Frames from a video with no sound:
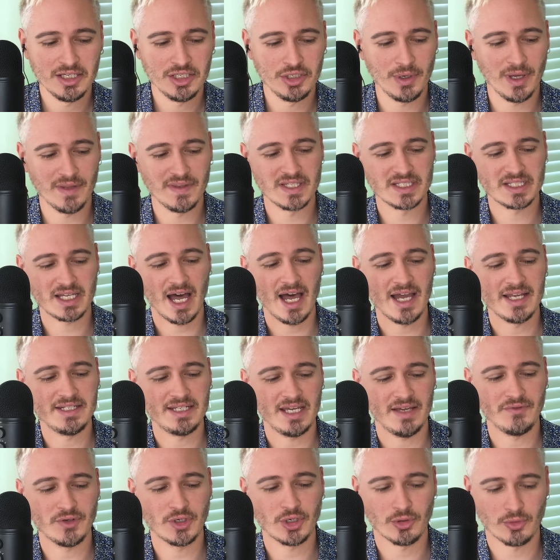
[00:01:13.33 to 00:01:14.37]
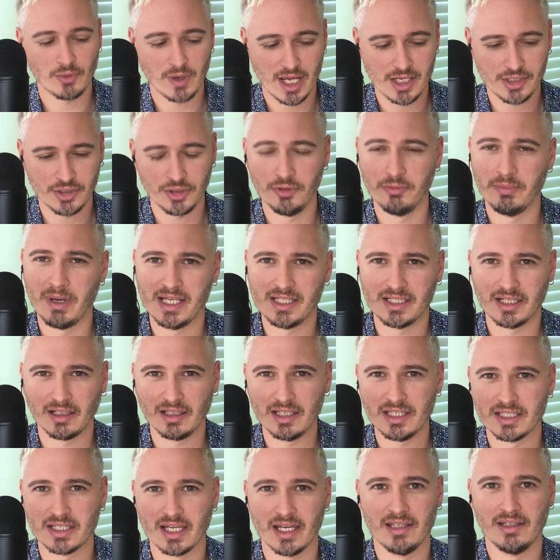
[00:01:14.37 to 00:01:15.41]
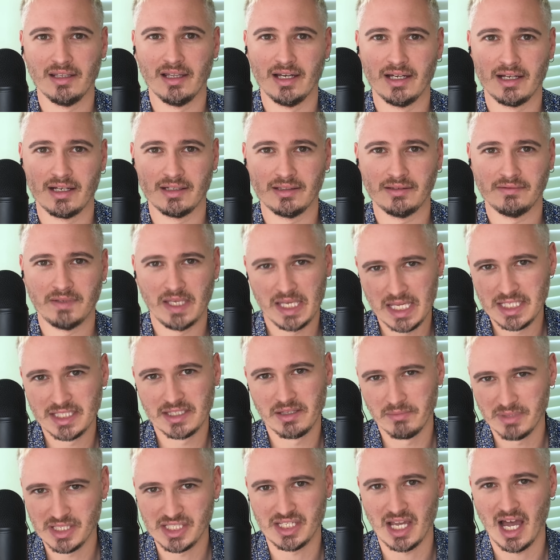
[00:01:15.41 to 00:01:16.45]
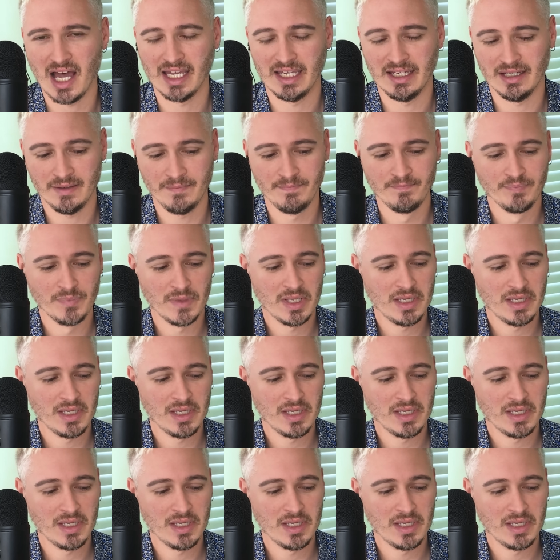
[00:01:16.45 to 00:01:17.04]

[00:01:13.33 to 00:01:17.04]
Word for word: You had this guy, David Koresh, who basically said, like, he's the Messiah.